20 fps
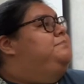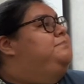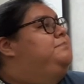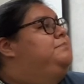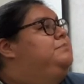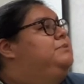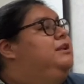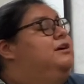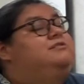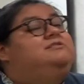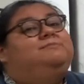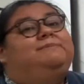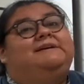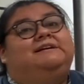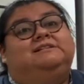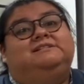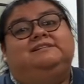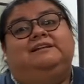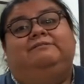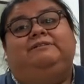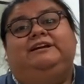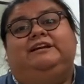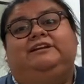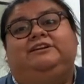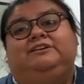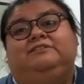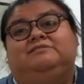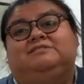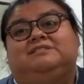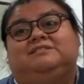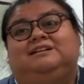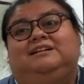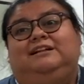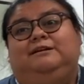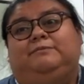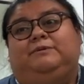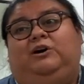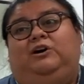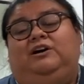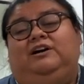clothespins that we can use, clip
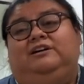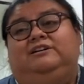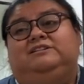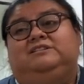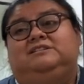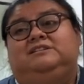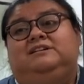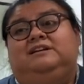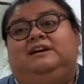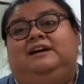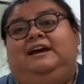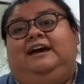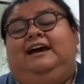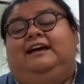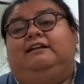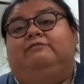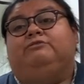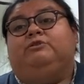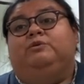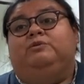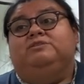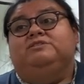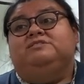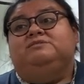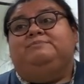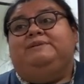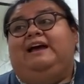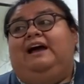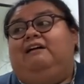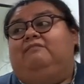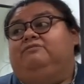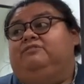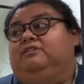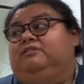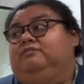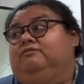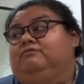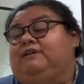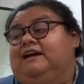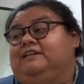cards. And of course we have the
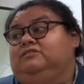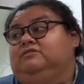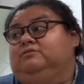write the